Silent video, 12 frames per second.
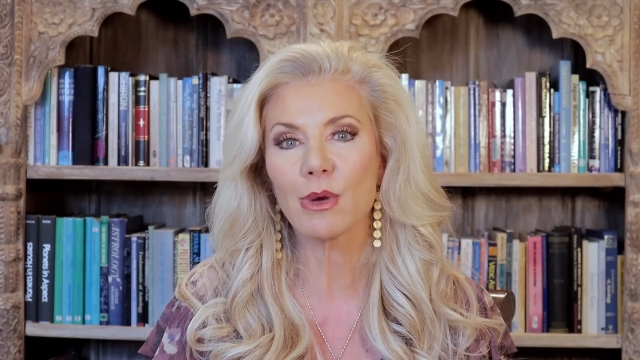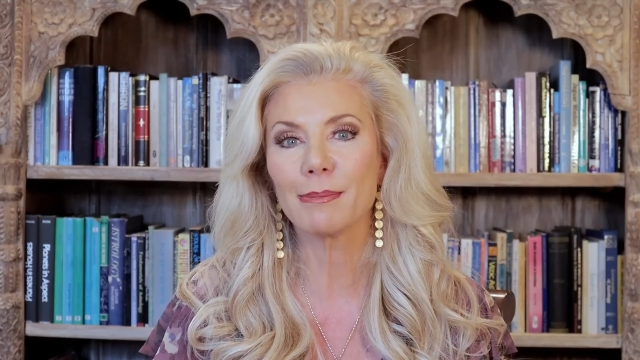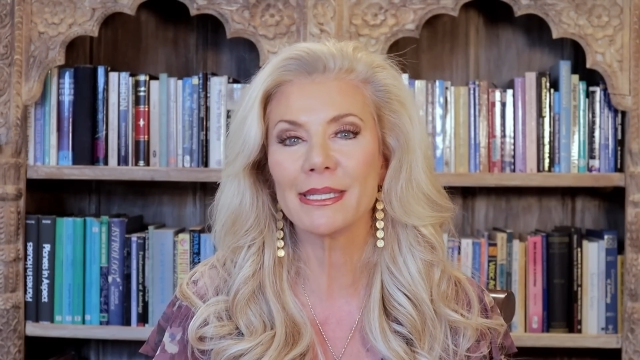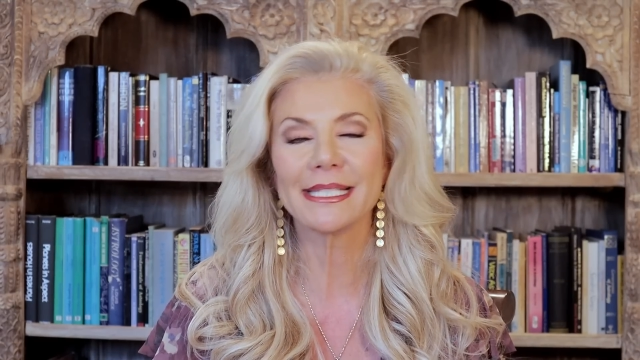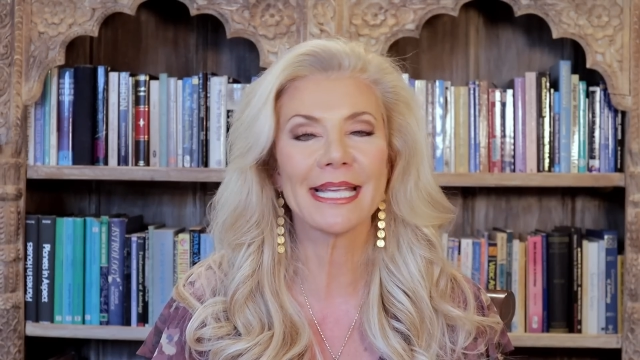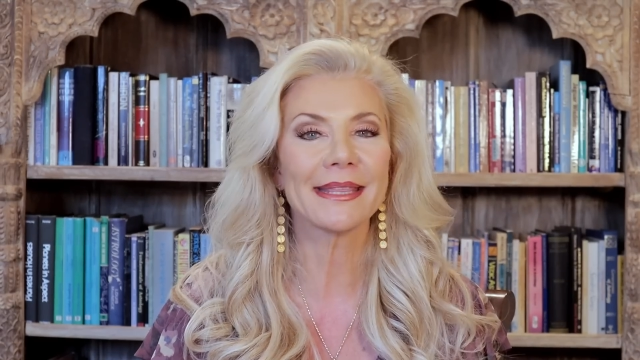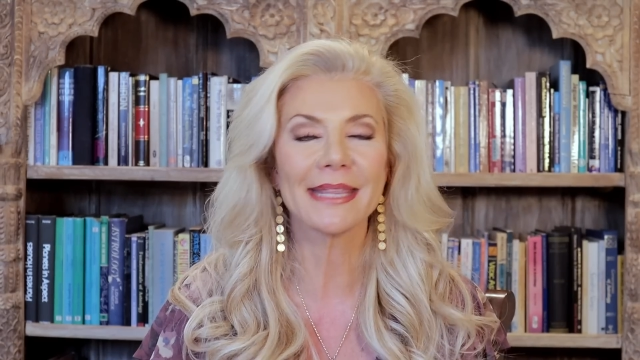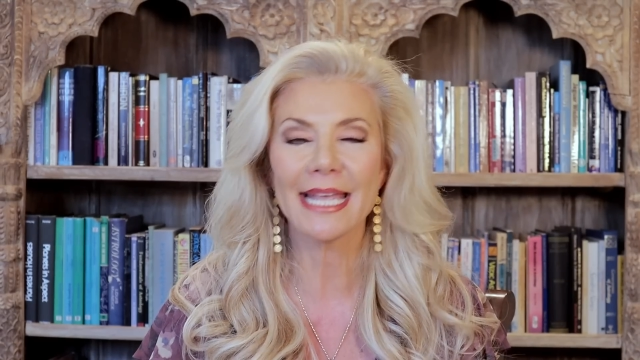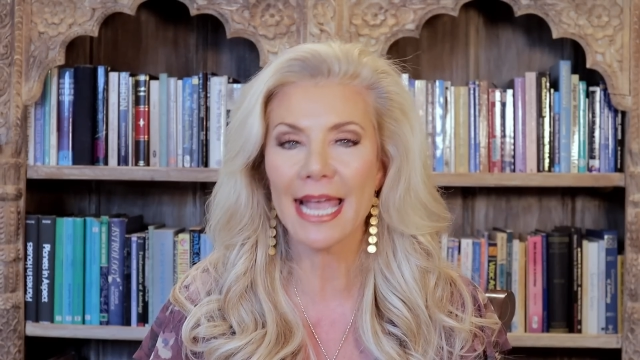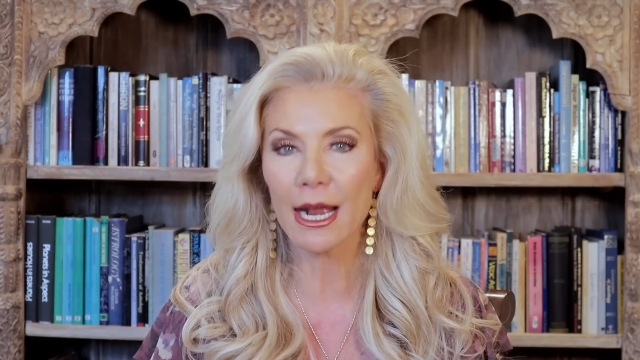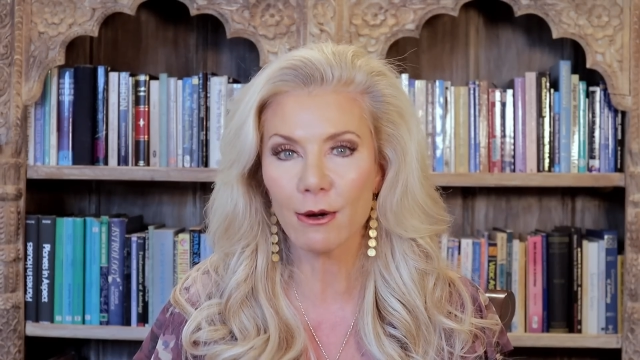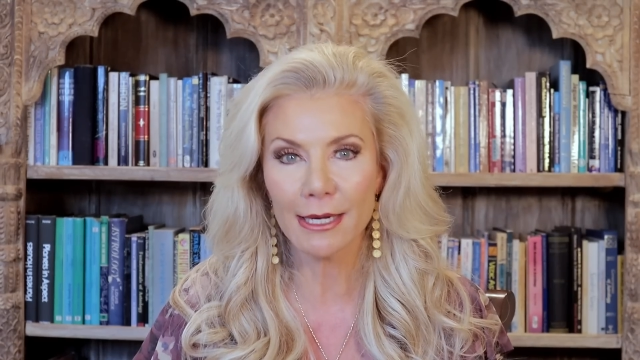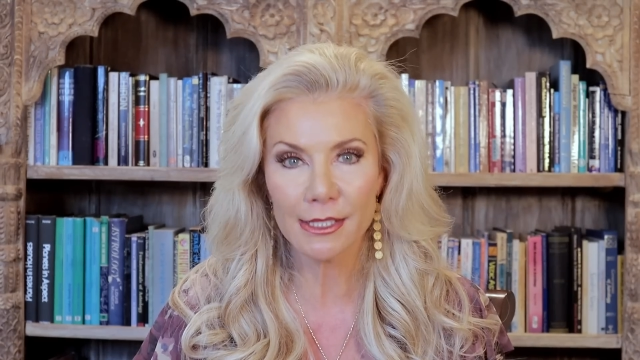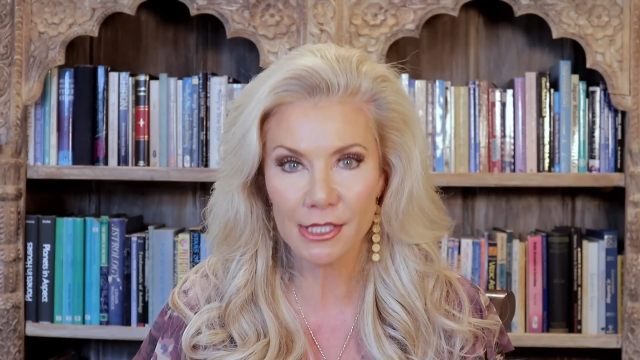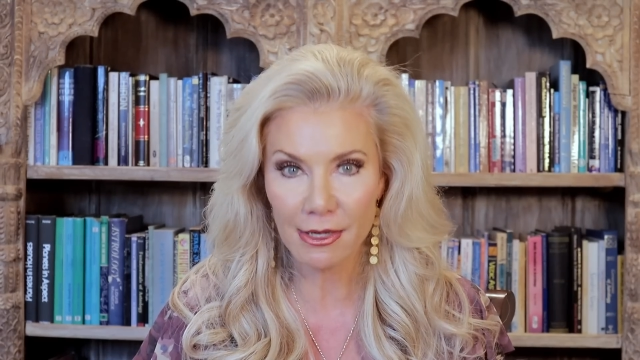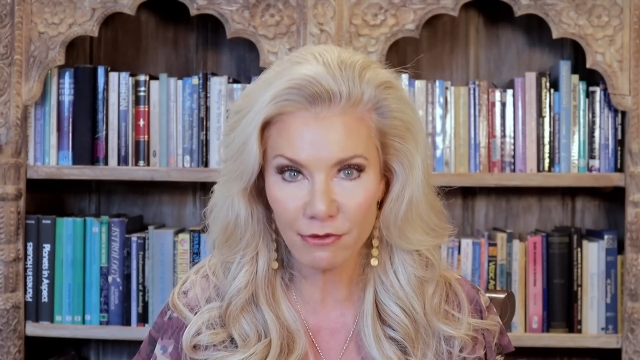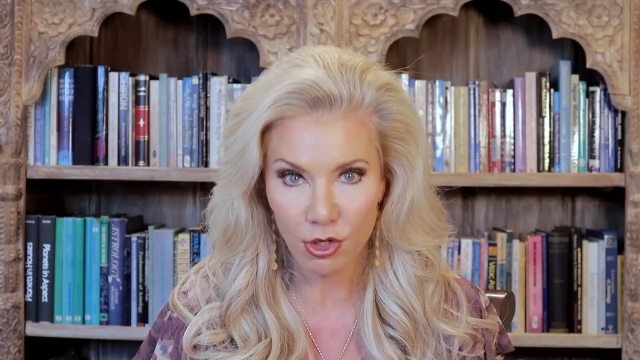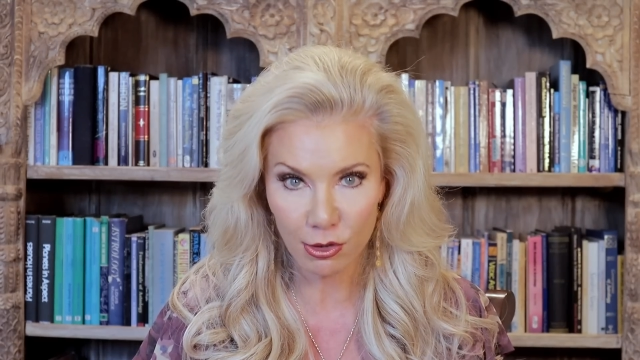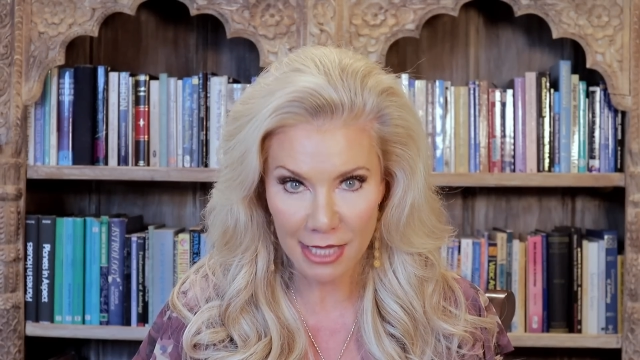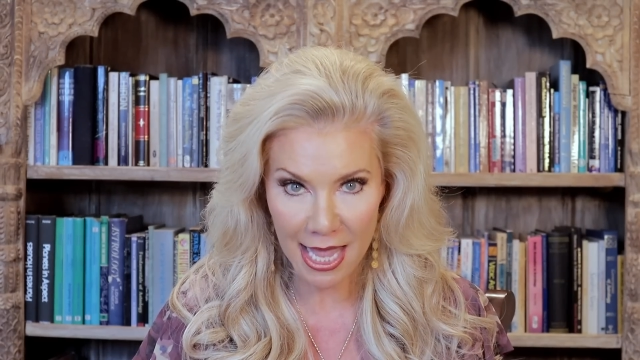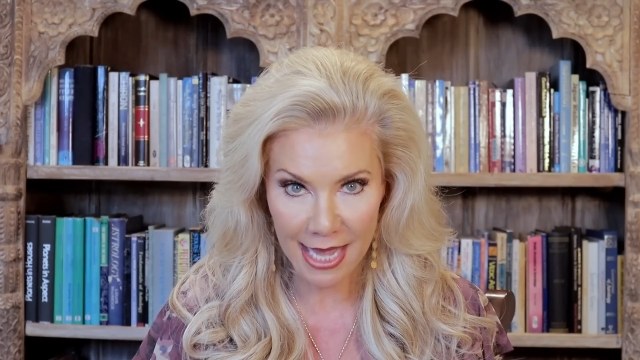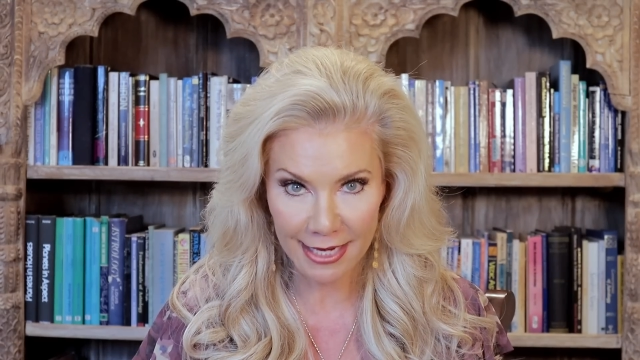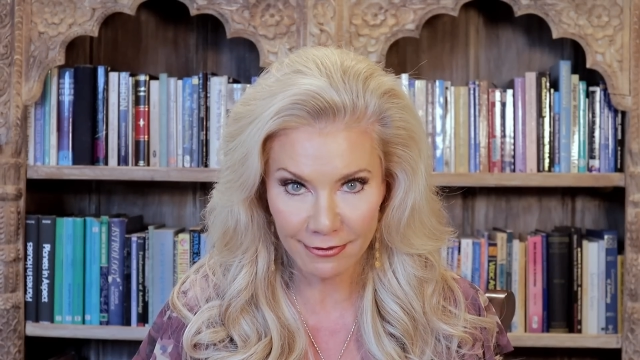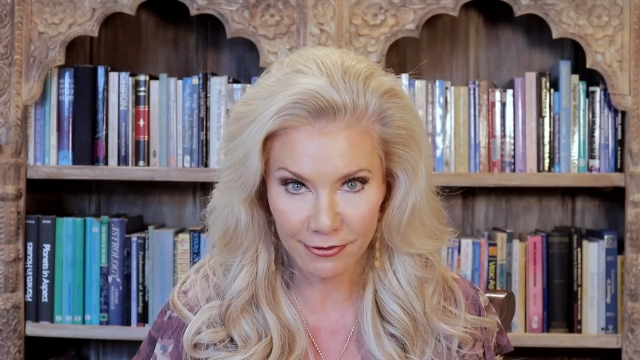represent the areas of your
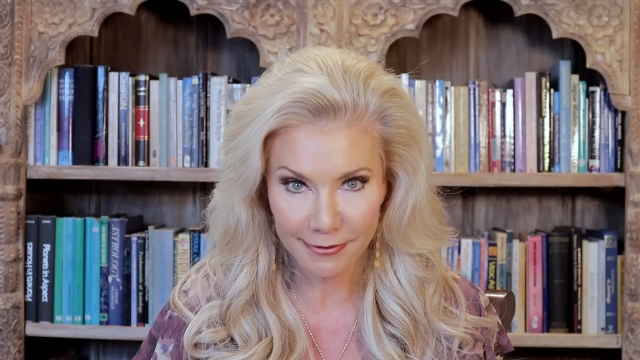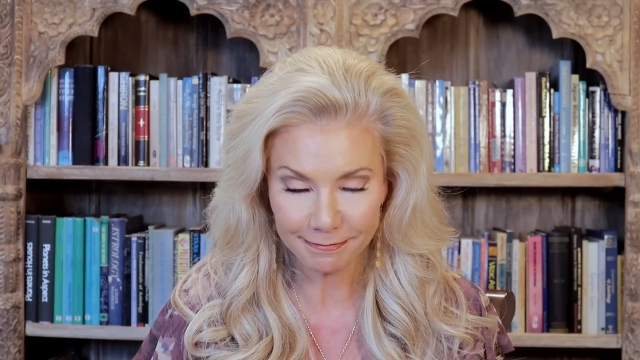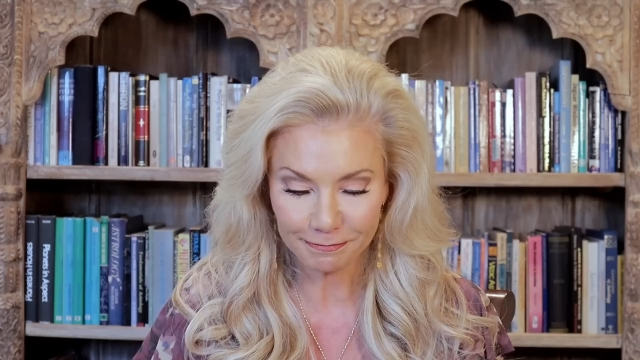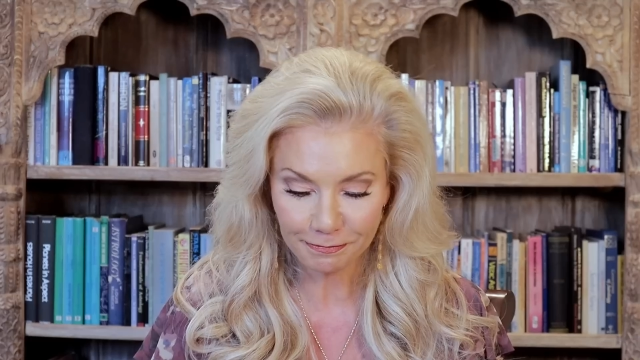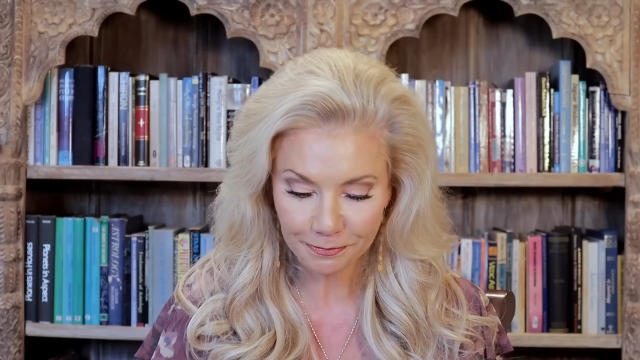life.